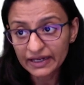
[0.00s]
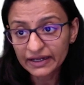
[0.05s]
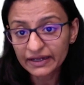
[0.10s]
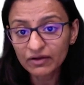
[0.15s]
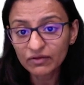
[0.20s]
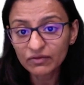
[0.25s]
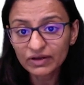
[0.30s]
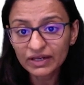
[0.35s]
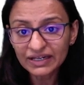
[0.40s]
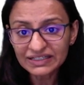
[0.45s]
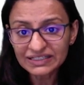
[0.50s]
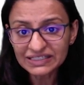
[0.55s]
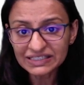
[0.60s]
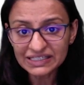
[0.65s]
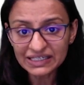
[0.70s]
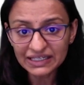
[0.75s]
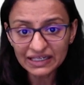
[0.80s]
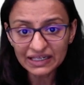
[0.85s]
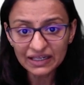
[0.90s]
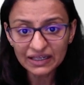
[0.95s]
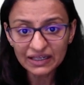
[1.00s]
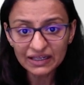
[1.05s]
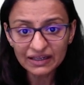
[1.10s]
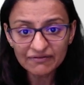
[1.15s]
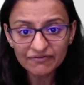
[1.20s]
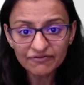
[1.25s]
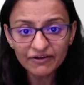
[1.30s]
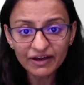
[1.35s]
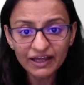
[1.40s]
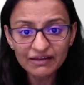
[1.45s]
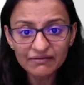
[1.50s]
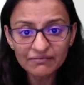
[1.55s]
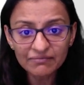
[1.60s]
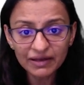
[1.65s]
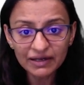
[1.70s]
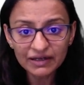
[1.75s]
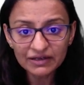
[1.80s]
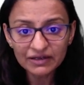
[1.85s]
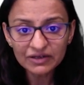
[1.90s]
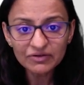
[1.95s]
Now let's say if I
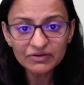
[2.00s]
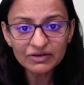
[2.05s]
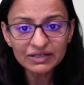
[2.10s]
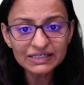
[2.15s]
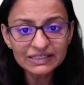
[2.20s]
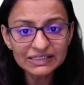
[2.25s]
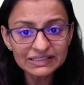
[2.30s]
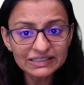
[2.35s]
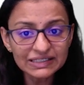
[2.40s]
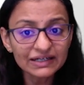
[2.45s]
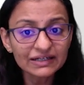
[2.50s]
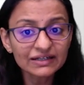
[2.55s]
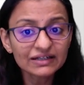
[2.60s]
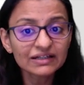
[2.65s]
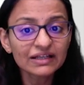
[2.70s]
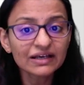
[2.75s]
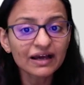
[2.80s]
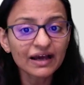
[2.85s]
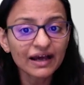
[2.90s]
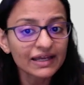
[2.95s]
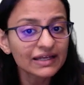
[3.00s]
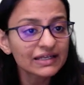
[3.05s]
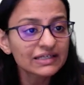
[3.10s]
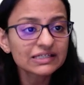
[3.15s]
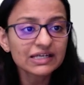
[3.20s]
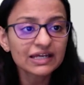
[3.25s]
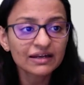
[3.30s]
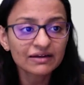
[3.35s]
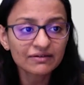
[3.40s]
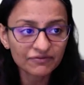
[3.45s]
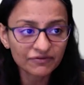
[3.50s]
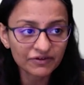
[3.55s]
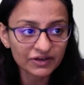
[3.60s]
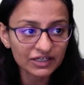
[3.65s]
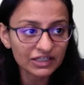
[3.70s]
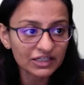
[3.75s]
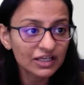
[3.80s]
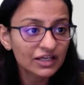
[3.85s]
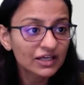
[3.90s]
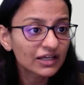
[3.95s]
manually set the height and
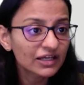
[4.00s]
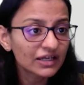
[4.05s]
width